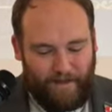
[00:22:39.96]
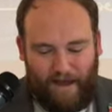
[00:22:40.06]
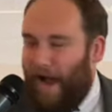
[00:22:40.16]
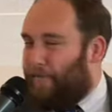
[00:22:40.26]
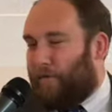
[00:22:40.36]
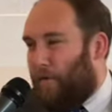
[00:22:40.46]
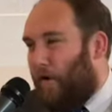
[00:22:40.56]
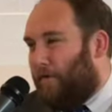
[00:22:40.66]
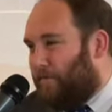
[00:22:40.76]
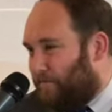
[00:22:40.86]
After
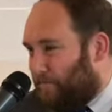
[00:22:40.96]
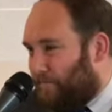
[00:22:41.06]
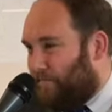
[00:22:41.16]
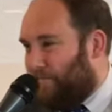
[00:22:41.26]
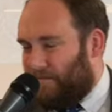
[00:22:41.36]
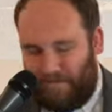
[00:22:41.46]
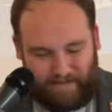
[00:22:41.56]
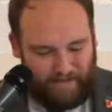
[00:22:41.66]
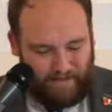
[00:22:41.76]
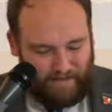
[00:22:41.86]
all,
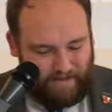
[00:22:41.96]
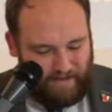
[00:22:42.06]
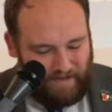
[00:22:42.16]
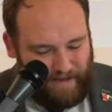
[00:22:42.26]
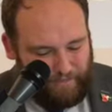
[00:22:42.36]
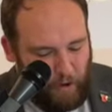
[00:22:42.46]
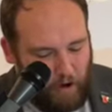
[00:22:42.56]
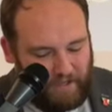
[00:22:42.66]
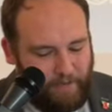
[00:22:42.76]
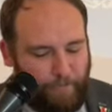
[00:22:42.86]
if
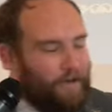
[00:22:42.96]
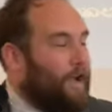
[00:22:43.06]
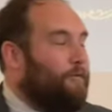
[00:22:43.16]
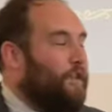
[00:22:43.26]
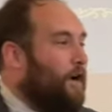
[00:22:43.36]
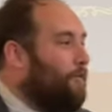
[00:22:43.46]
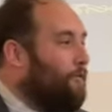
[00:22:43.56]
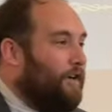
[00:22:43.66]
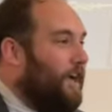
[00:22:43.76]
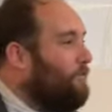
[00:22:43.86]
God can forgive the
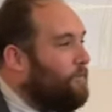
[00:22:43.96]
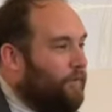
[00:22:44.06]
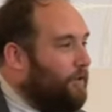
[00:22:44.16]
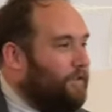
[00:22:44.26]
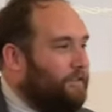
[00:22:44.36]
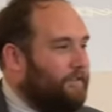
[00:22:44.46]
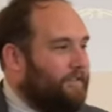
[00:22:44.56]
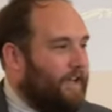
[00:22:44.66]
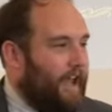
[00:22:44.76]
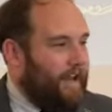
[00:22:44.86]
unforgivable
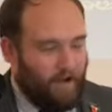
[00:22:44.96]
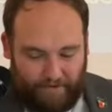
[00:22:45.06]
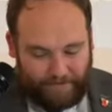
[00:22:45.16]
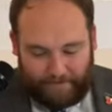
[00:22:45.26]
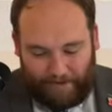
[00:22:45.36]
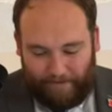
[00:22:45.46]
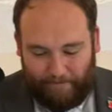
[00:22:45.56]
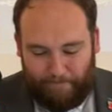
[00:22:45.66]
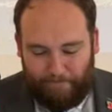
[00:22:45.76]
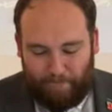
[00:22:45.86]
in us,
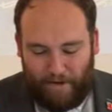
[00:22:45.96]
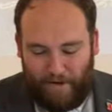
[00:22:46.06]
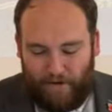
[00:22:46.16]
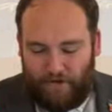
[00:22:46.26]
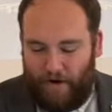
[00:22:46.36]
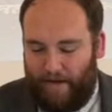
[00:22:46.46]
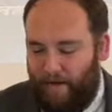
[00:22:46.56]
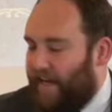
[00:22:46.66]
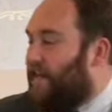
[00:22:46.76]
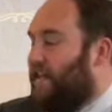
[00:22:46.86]
surely
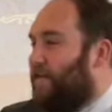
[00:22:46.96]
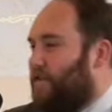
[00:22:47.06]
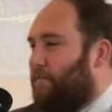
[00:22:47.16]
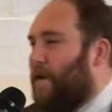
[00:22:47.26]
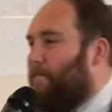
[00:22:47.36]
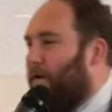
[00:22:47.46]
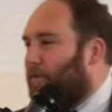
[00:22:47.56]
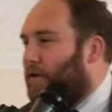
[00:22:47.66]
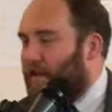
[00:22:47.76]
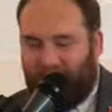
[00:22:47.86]
we should be a
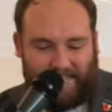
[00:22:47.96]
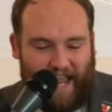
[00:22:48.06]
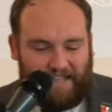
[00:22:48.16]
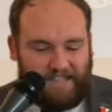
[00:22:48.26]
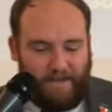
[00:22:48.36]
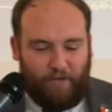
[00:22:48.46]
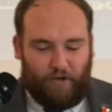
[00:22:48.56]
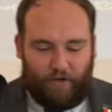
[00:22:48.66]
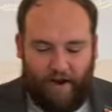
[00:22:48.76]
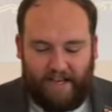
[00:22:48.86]
people who extend similar
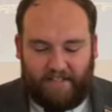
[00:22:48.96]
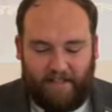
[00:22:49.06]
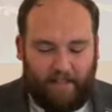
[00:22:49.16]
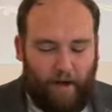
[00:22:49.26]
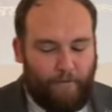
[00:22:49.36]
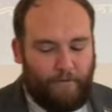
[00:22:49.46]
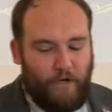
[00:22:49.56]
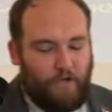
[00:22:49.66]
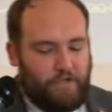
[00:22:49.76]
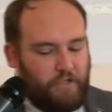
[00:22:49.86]
grace and love
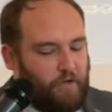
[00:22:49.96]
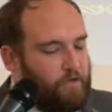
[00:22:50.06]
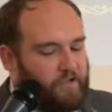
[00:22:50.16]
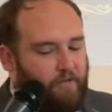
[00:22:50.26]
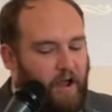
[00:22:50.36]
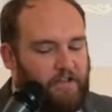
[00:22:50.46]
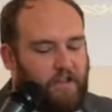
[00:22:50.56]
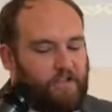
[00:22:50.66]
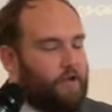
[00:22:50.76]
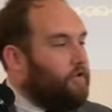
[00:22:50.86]
to those around
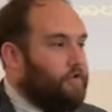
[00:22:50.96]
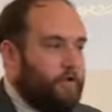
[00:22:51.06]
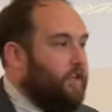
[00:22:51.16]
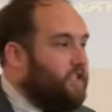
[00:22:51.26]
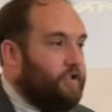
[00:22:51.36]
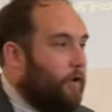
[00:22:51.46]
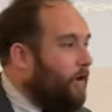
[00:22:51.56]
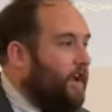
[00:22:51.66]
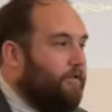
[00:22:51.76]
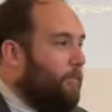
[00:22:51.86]
us who are truly
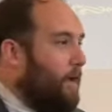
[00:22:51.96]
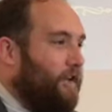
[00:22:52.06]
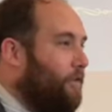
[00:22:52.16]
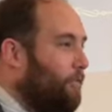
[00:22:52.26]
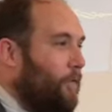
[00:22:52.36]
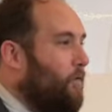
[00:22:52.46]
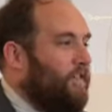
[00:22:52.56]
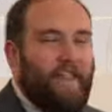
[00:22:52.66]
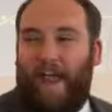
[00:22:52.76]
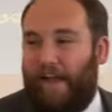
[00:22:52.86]
sorry and repentant for
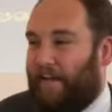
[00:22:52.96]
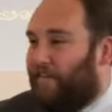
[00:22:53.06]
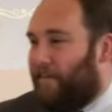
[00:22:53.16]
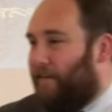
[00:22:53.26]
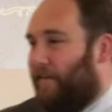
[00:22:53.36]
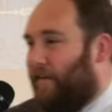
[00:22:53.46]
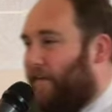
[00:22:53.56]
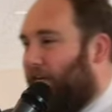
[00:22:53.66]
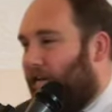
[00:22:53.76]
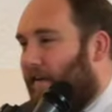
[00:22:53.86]
what they
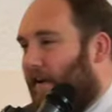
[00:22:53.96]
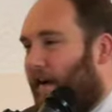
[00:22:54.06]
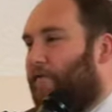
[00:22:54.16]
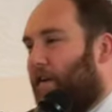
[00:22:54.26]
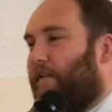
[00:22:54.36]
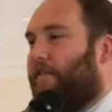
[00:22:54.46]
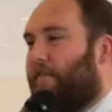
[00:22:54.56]
have done.